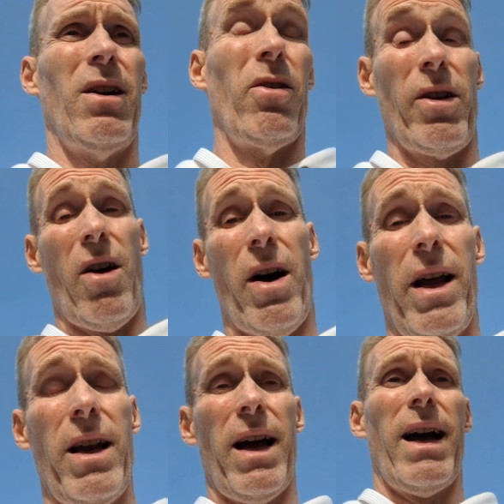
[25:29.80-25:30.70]

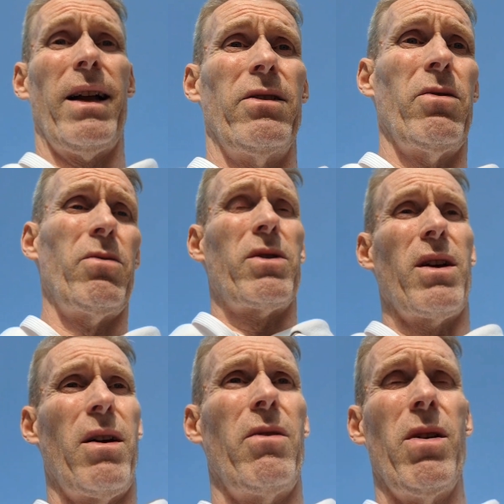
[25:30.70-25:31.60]
online, and
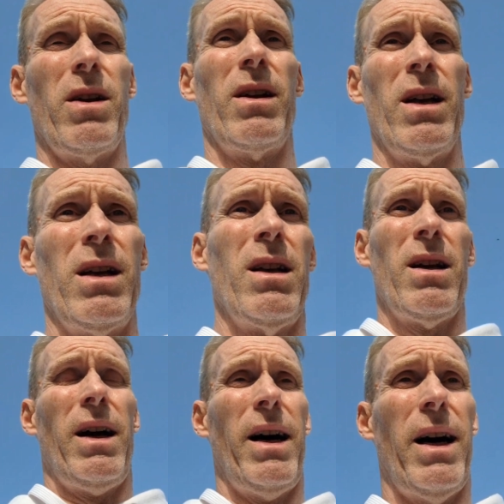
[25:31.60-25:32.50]
also
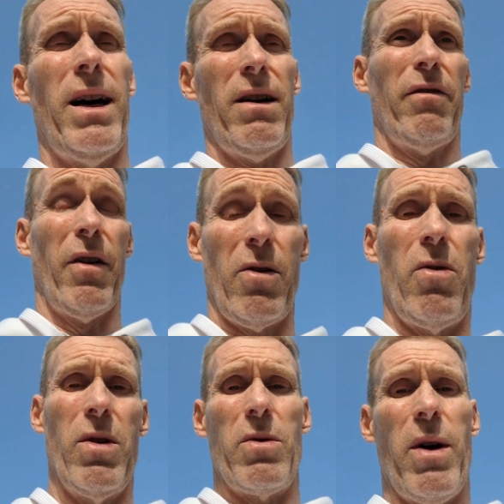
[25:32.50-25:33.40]
a phone
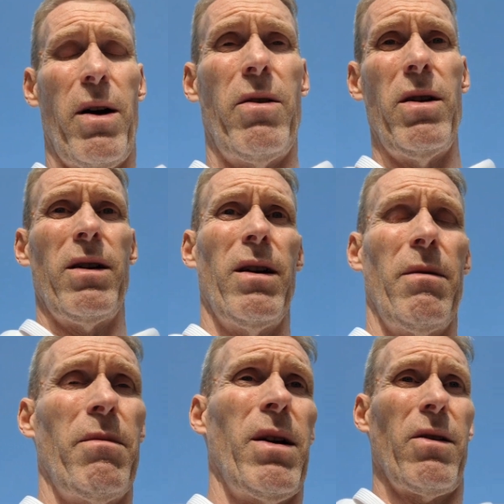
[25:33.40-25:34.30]
call as well.
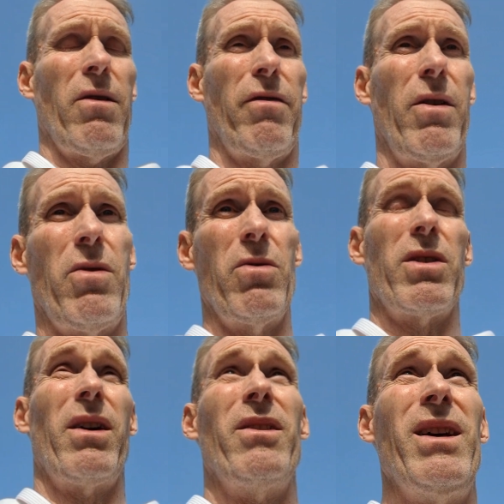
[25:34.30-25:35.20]
I've got a phone call,
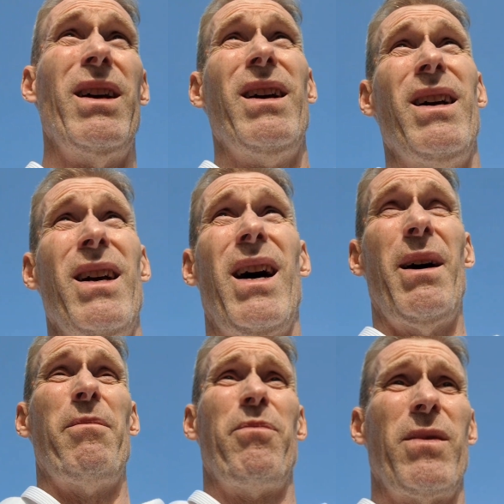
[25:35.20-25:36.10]
so
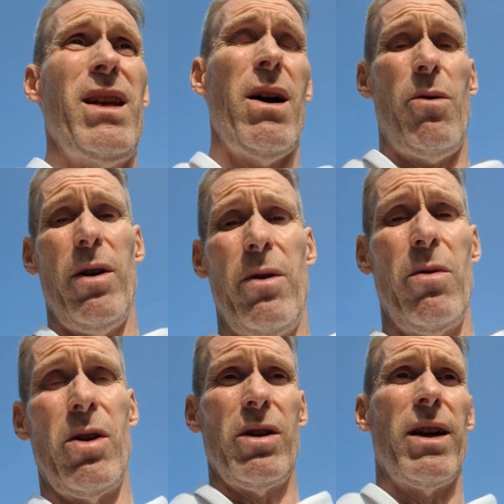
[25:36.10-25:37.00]
yeah, all in
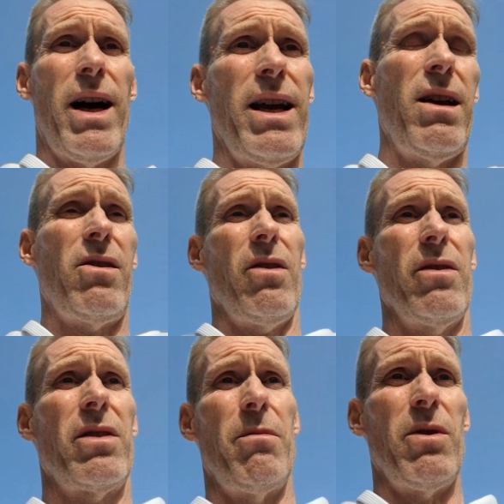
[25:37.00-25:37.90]
all, good day.
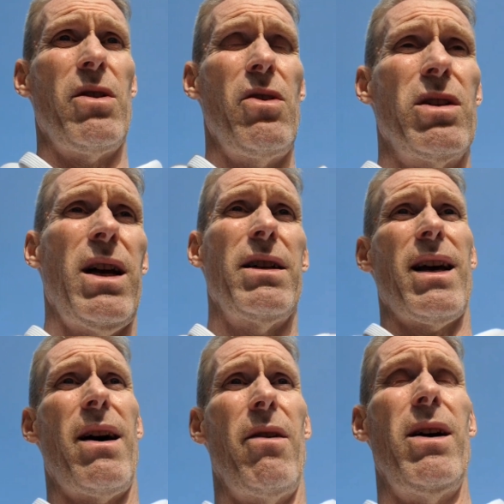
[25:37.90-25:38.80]
Got some of the newsletters
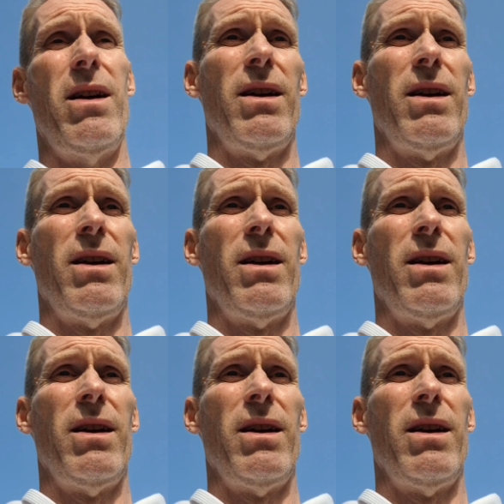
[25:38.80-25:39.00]
out.